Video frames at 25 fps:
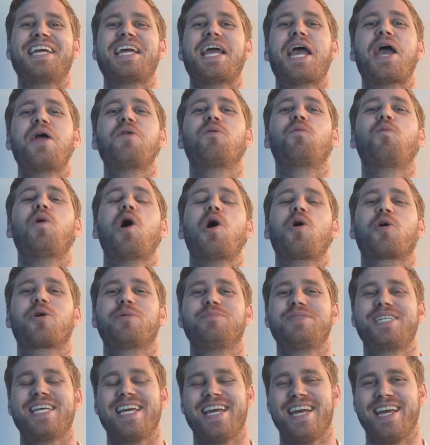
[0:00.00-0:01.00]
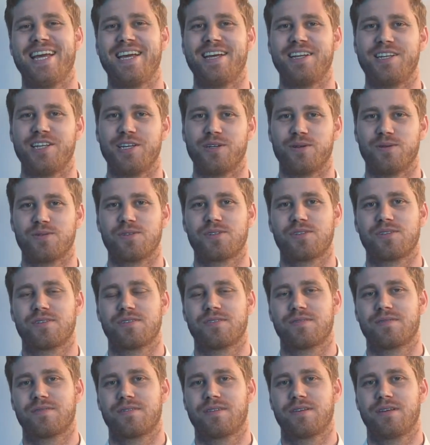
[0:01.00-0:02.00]
and welcome to Ear Deals.
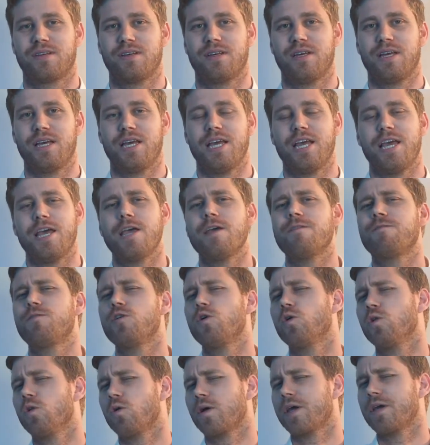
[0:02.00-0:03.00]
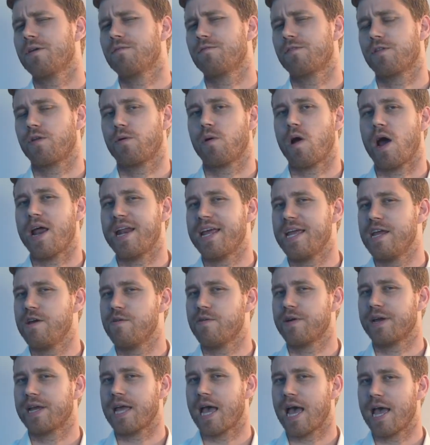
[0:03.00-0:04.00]
If you're looking for the right
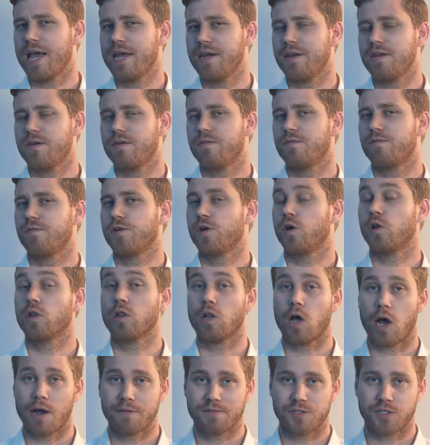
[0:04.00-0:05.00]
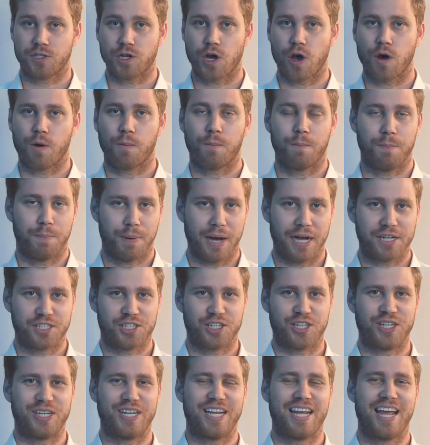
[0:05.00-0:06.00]
hearing aid for your lifestyle,
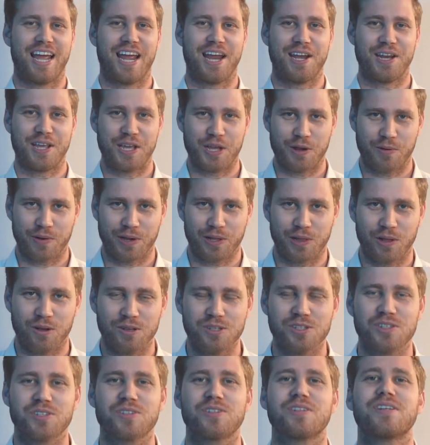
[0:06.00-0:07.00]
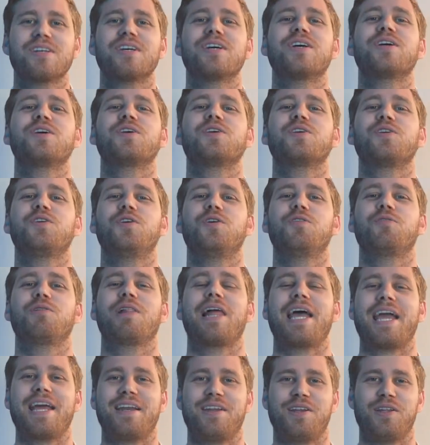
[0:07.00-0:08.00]
budget and hearing loss, you've
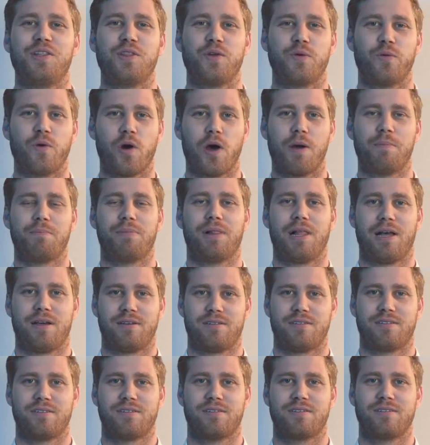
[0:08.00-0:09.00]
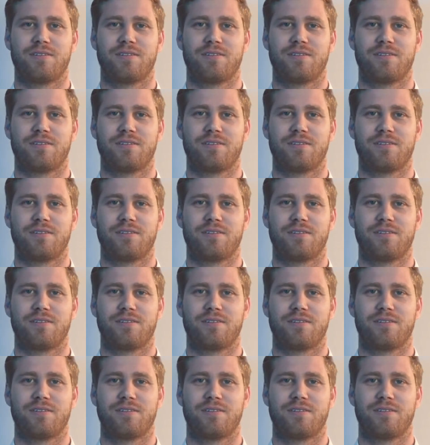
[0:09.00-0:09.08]
landed in the right place.